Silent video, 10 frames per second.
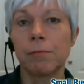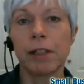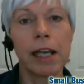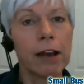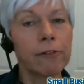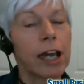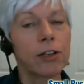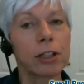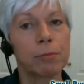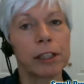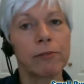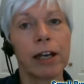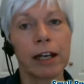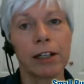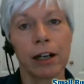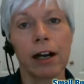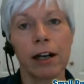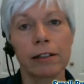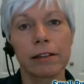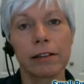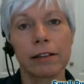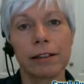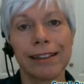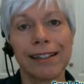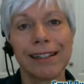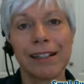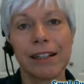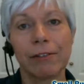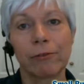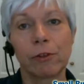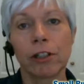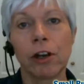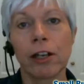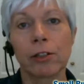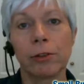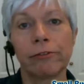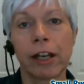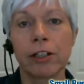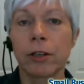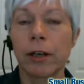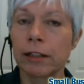but you have to actually believe that in your heart for it not to affect you.